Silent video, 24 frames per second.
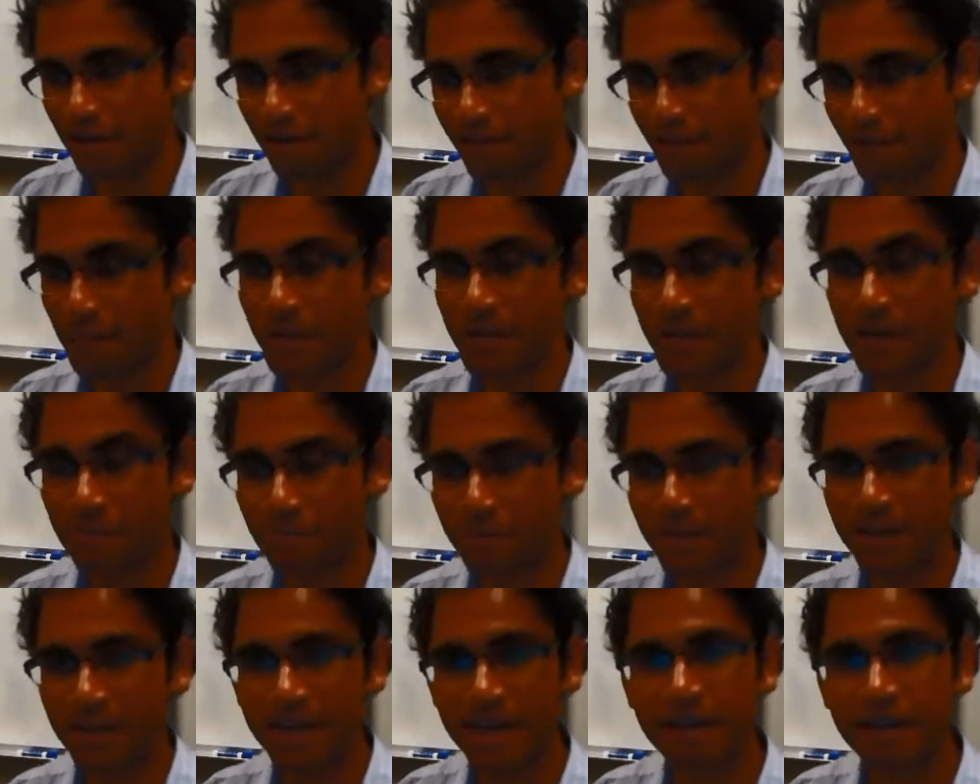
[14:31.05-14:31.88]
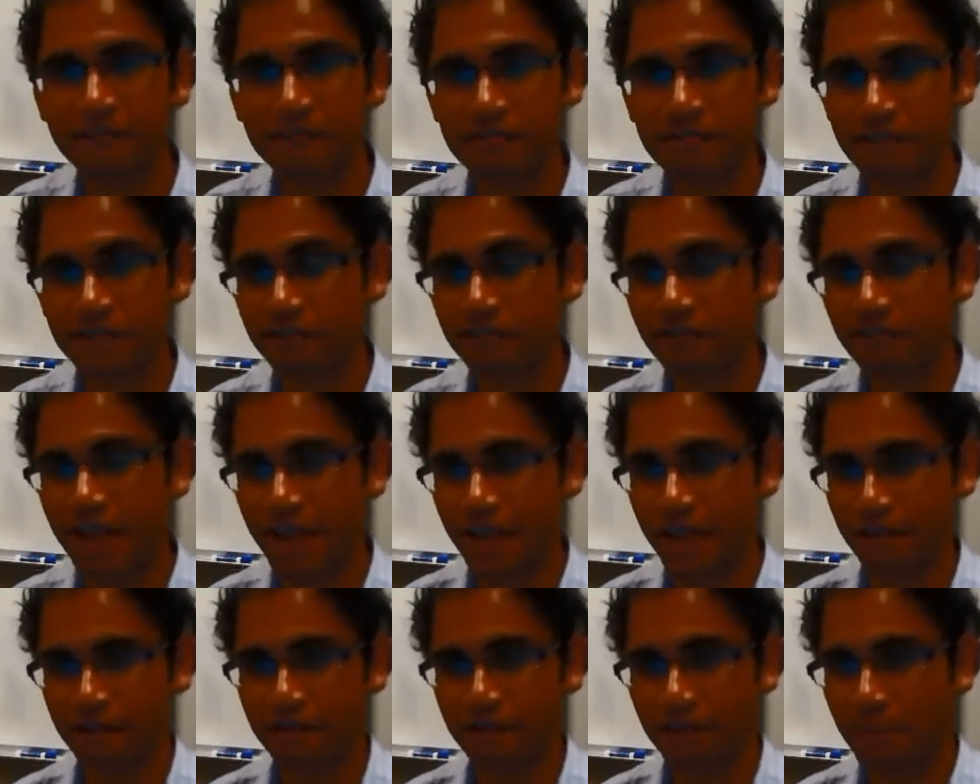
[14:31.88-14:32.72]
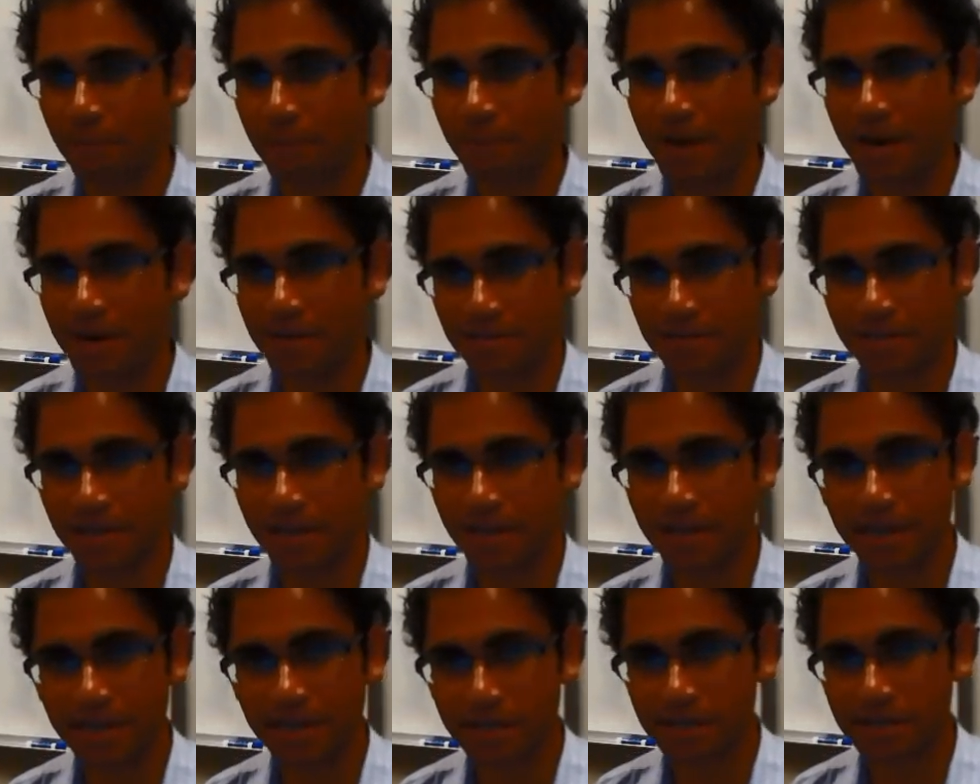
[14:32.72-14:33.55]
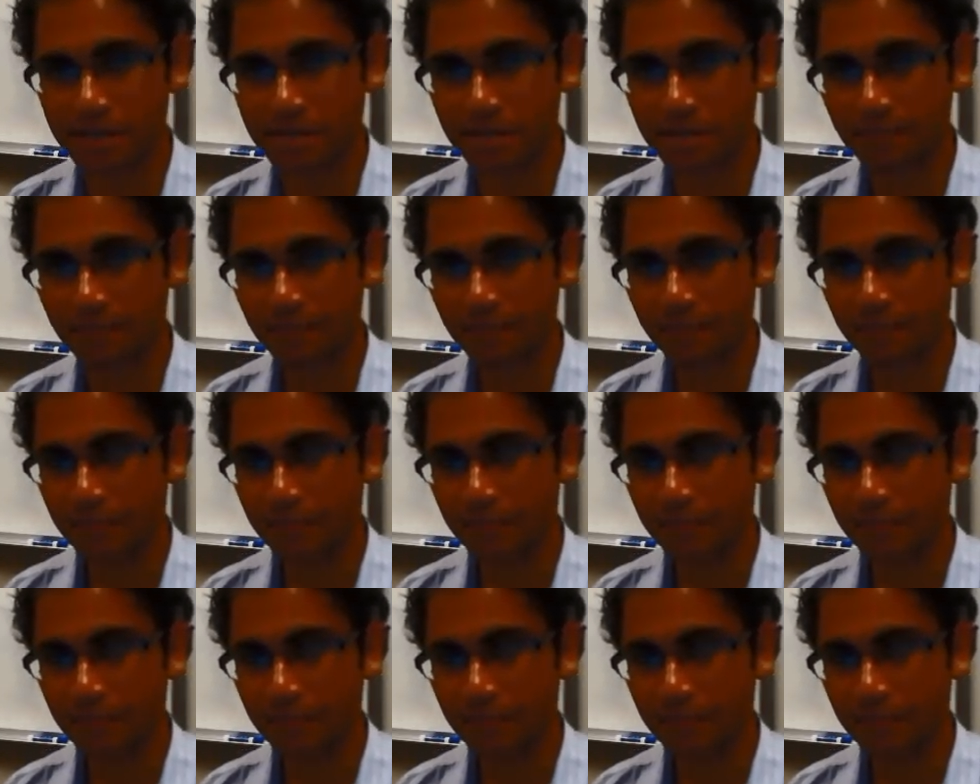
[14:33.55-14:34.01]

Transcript: from a company named Shifang for the past 10 years.